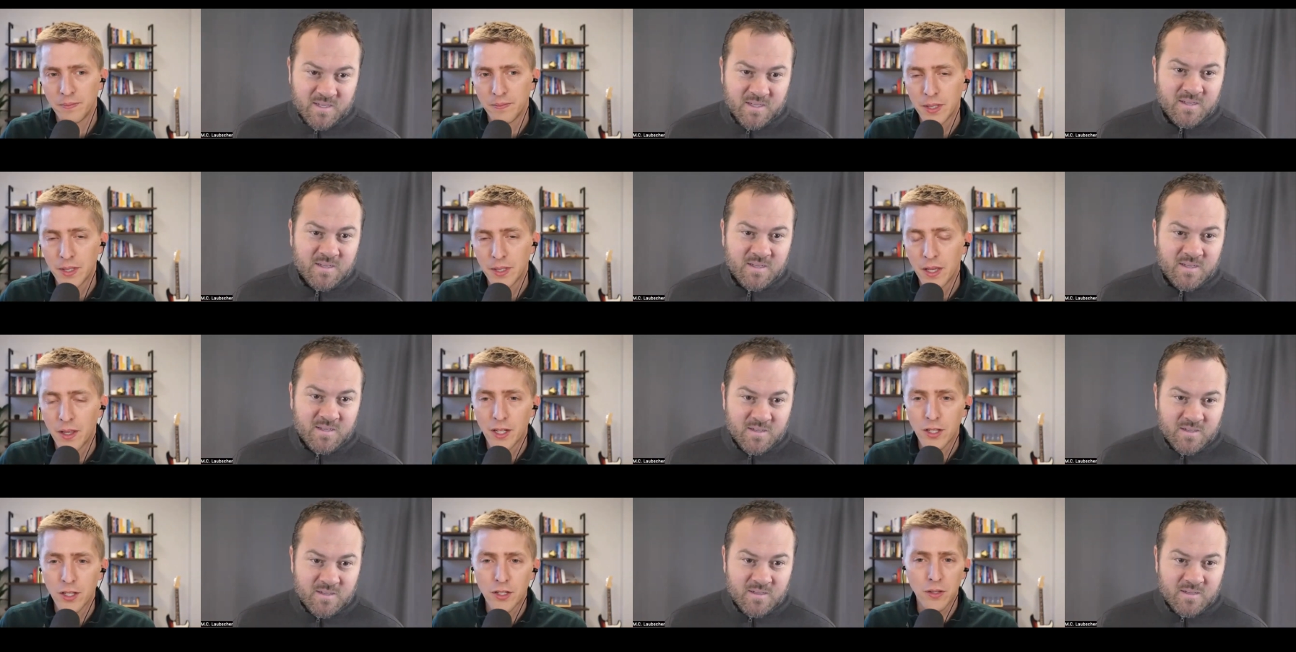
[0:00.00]

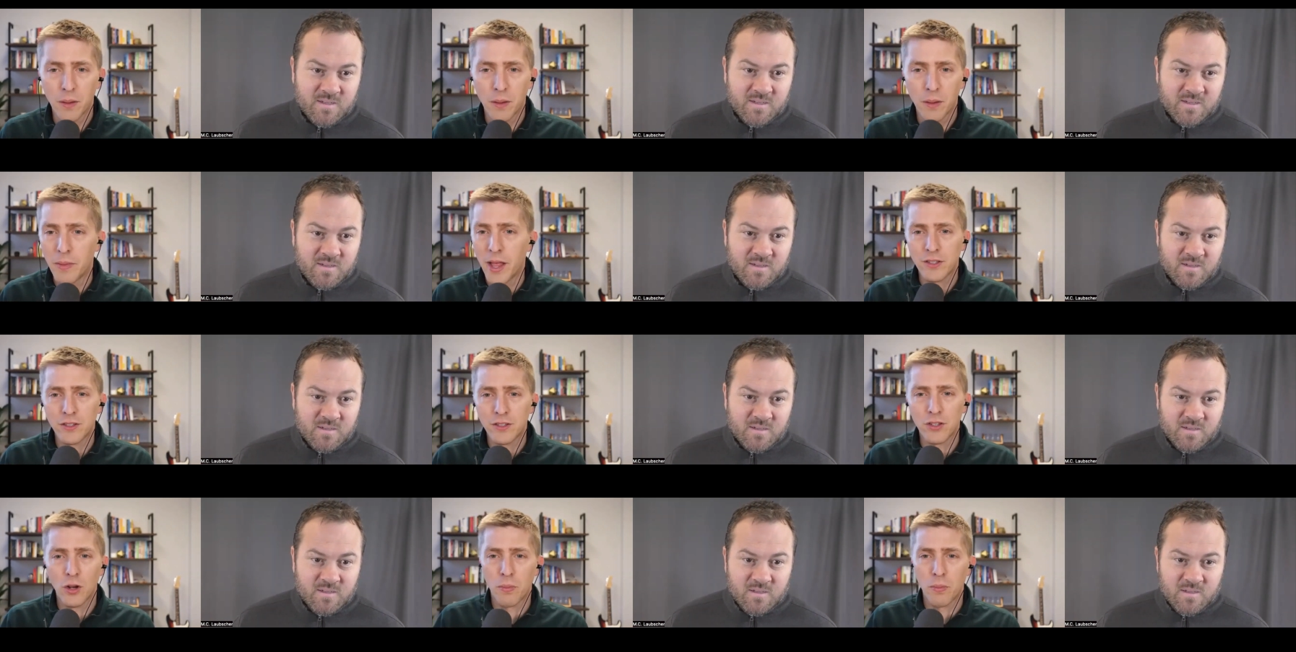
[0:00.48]
Speaker 1: That's, I mean, that's
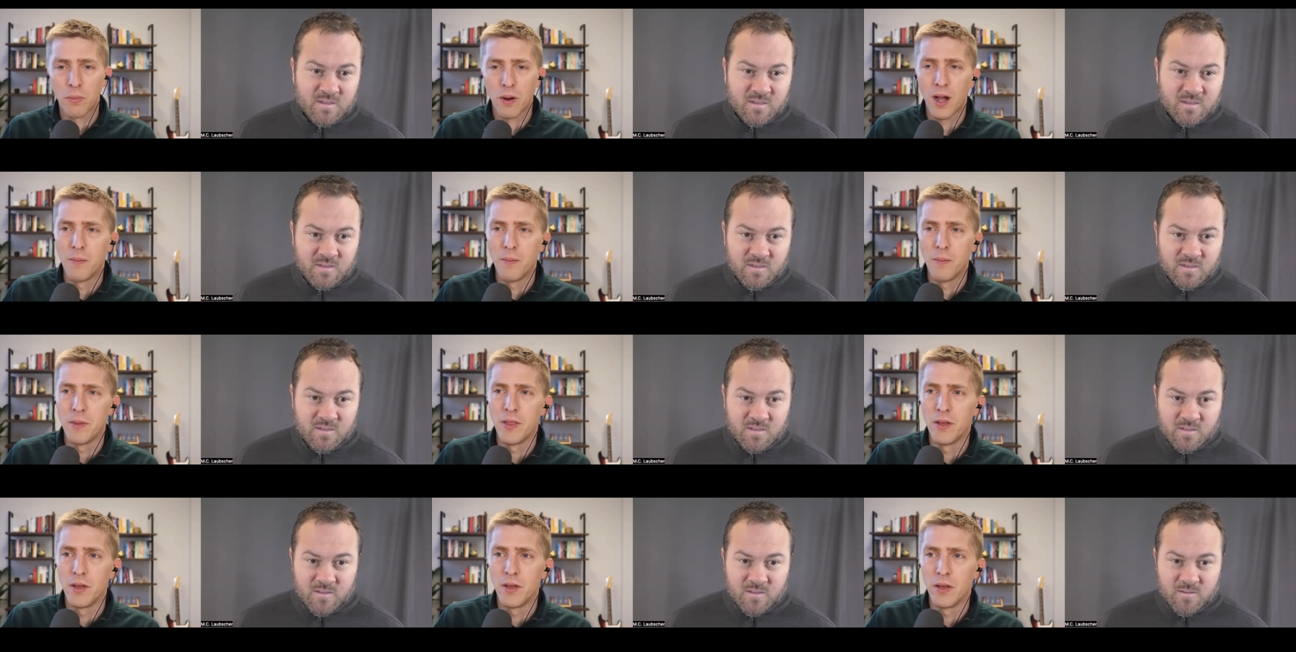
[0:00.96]
our problem in
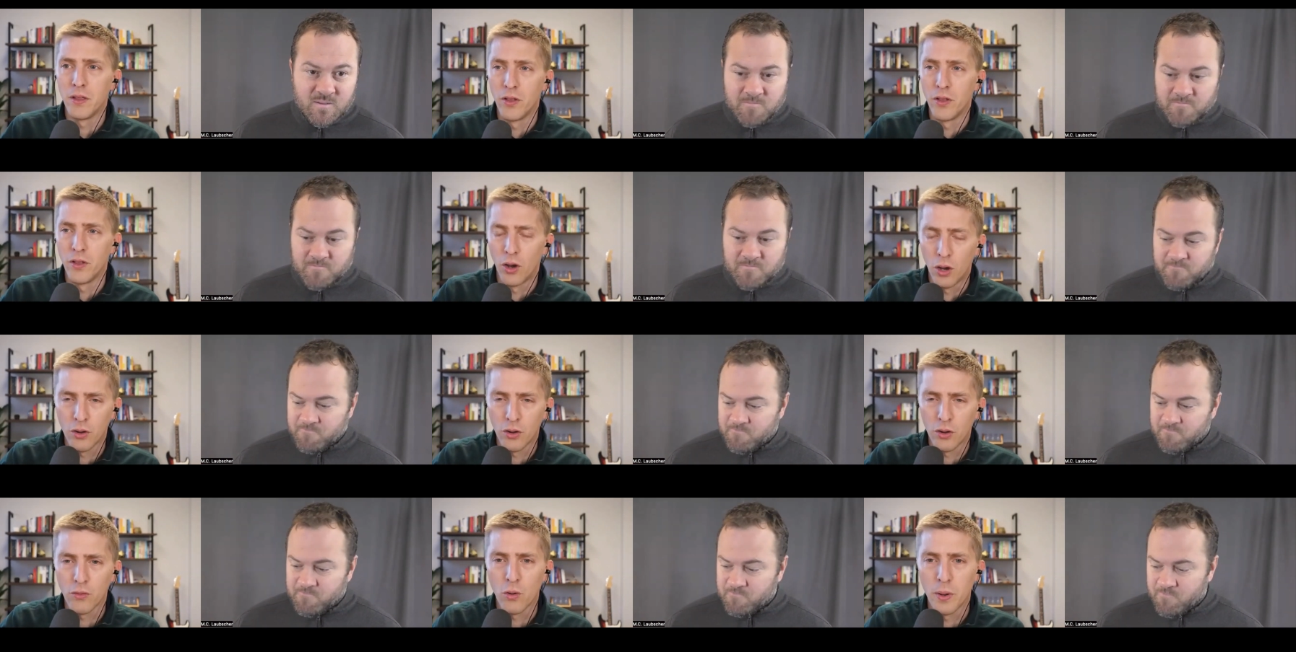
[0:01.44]
the in the
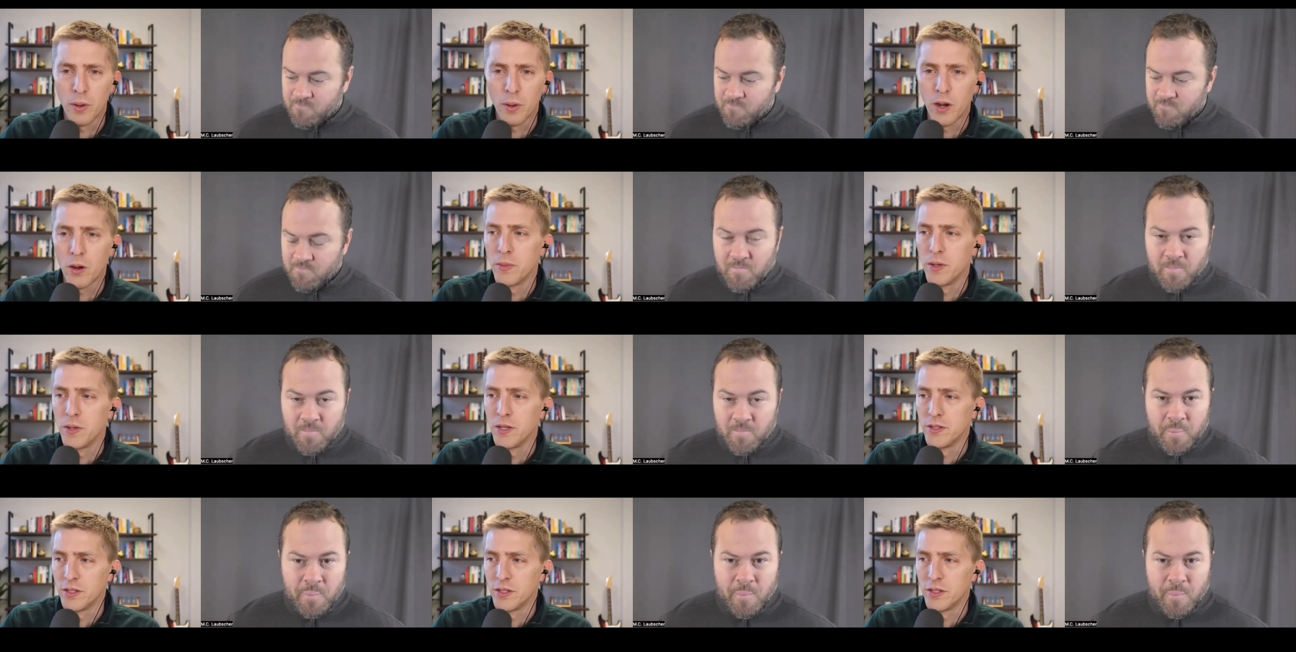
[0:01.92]
auto repair
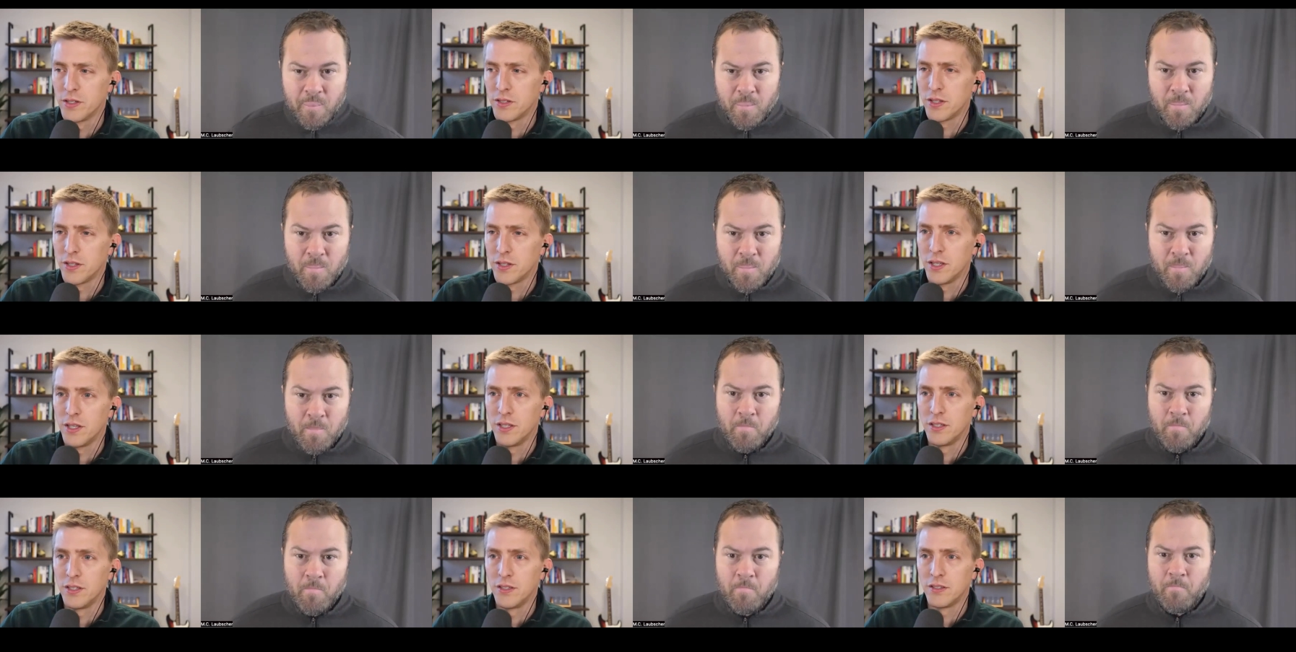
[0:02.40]
business
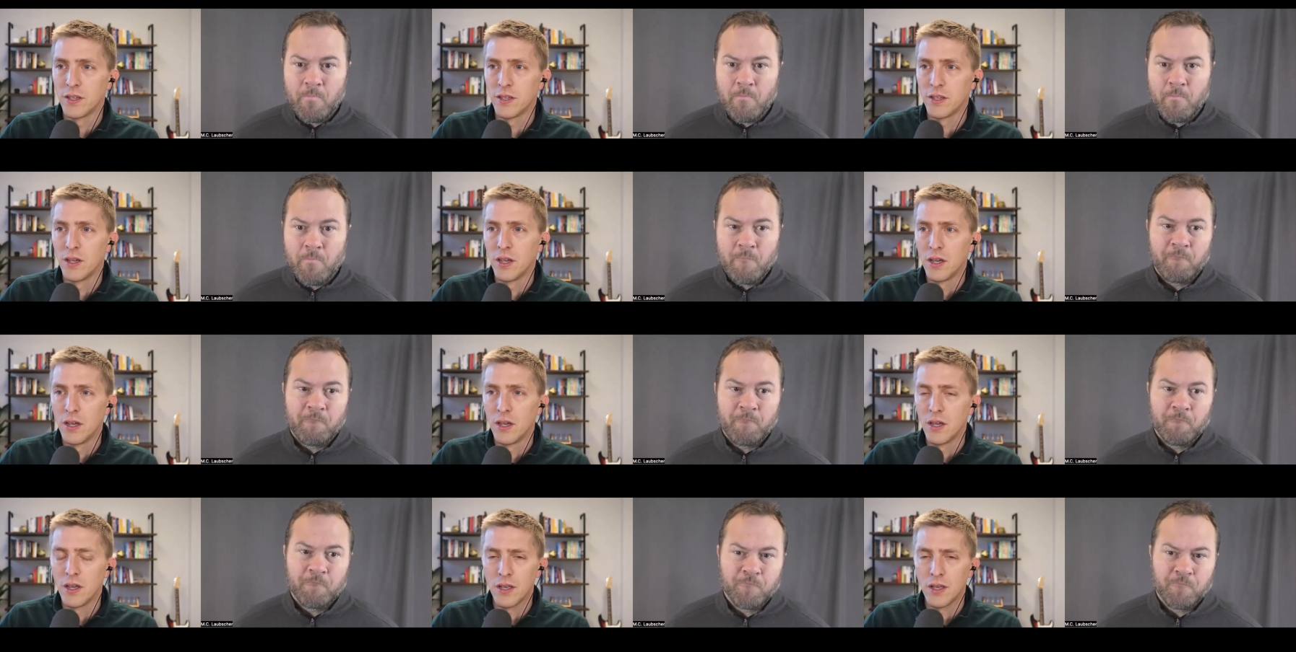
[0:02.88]
is,
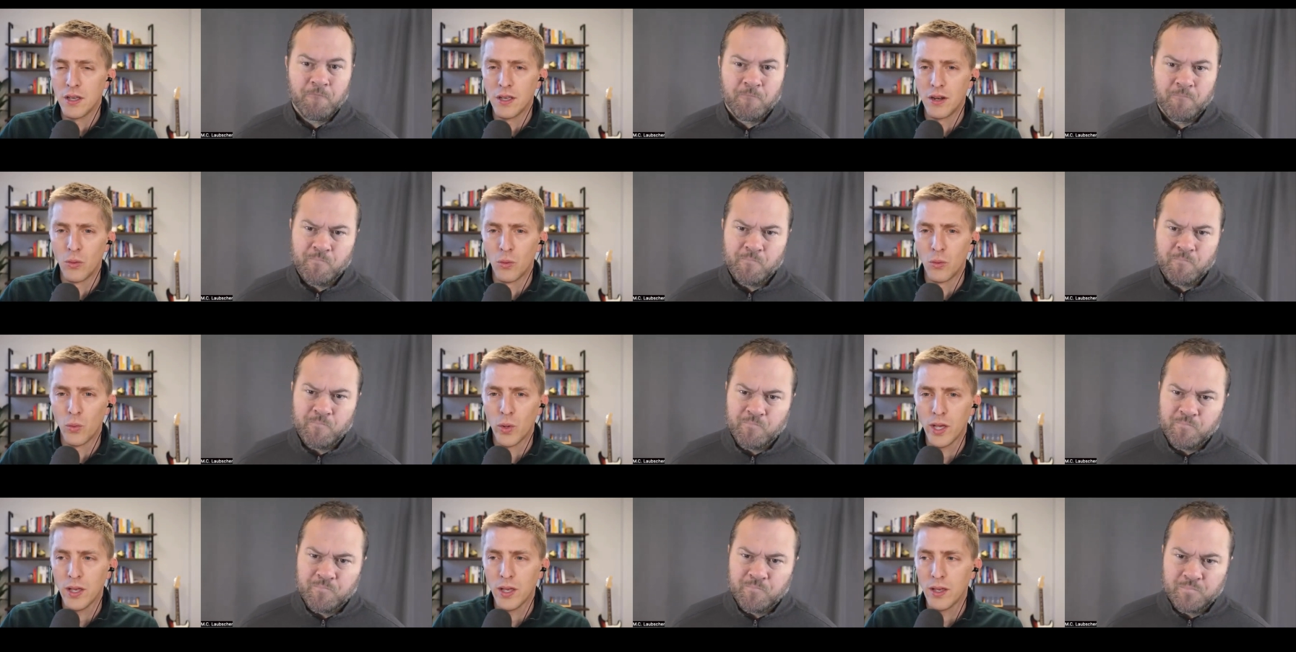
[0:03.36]
you know,
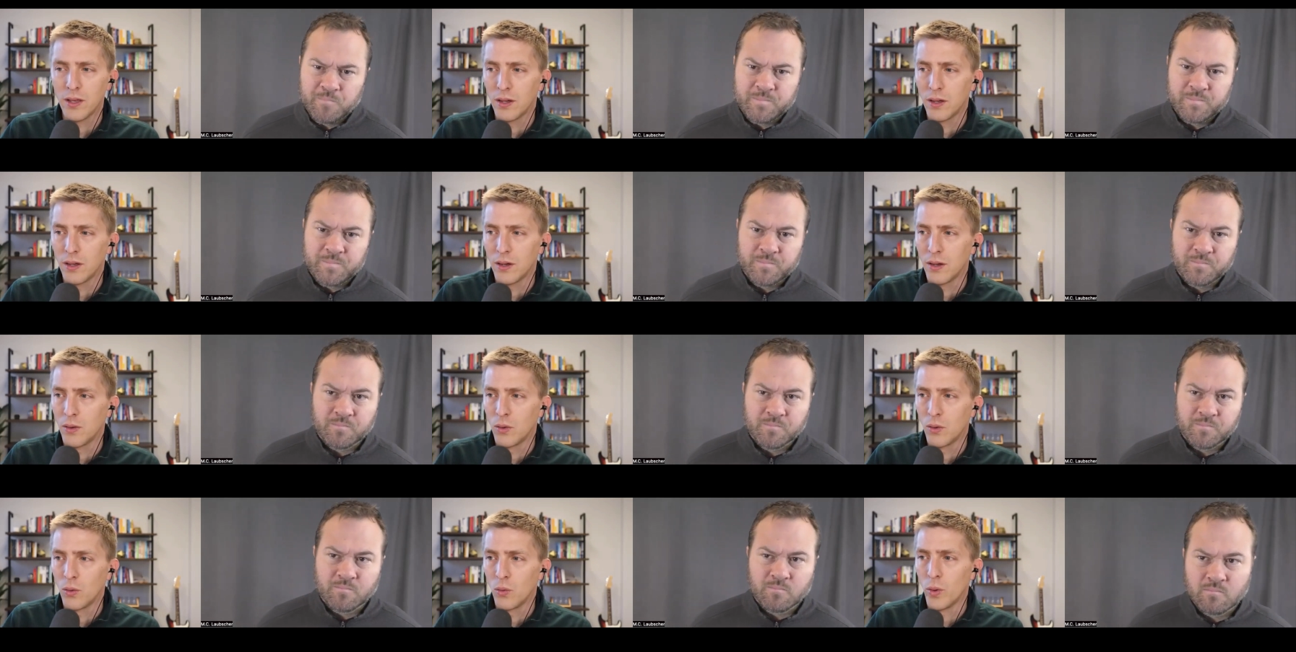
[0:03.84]
we
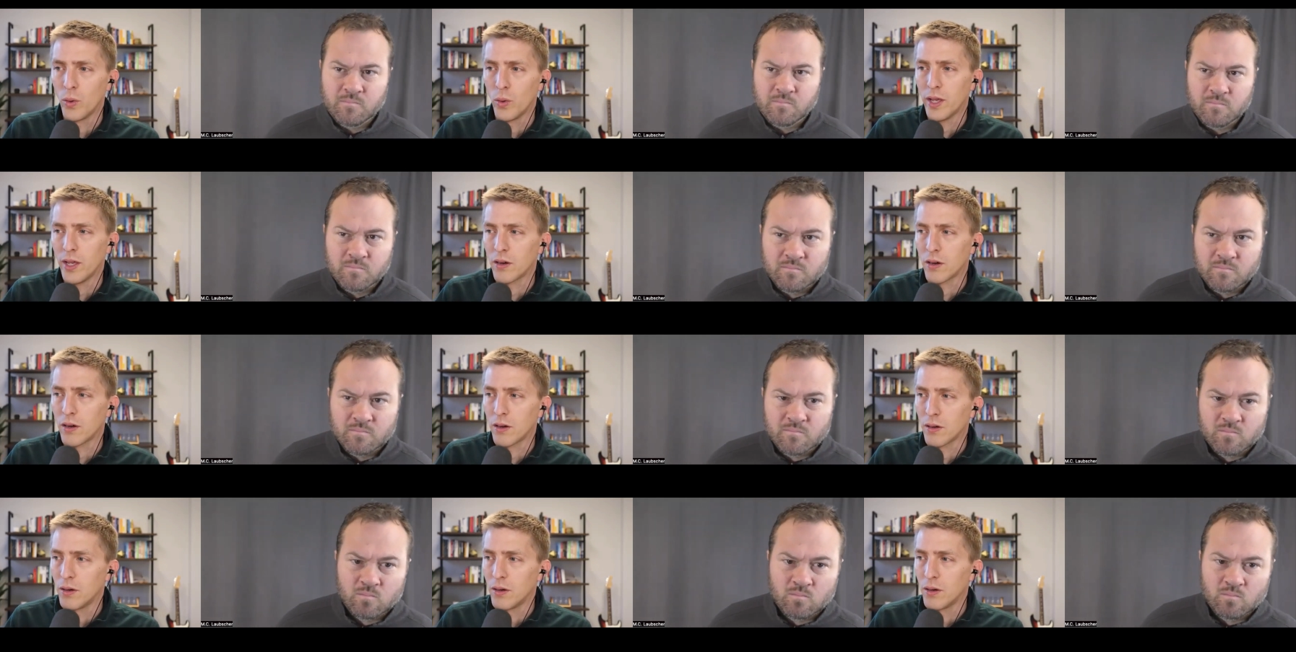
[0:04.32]
we
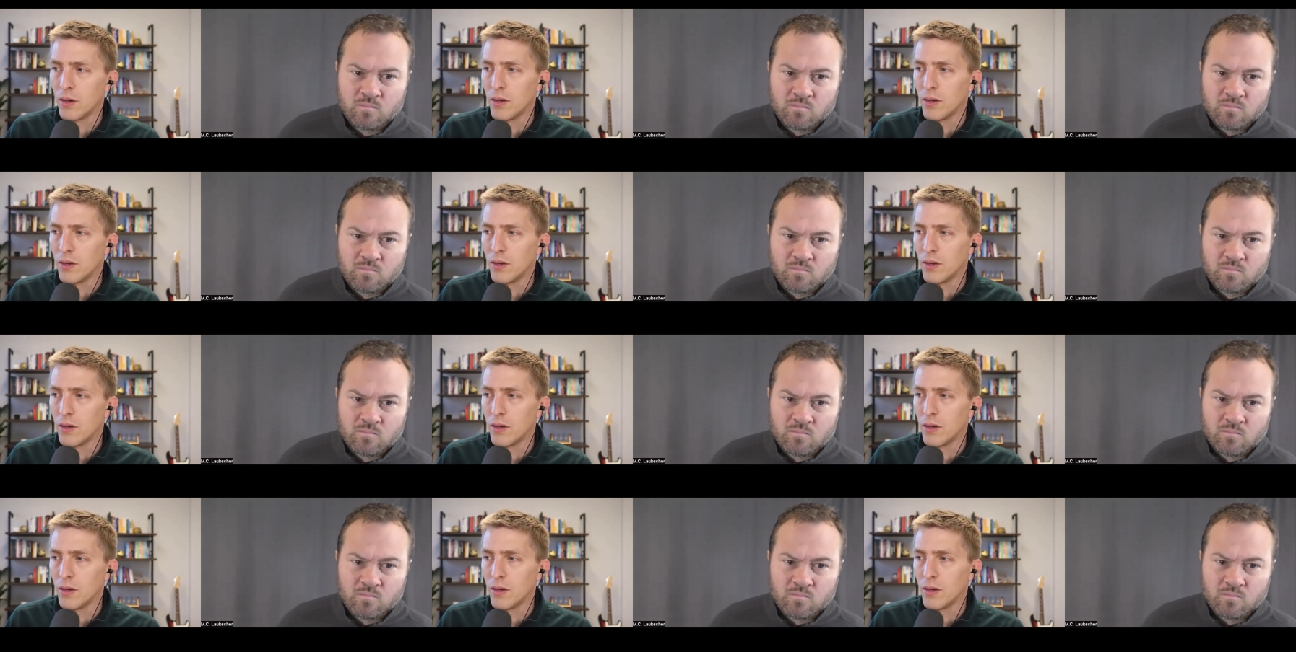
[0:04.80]
are,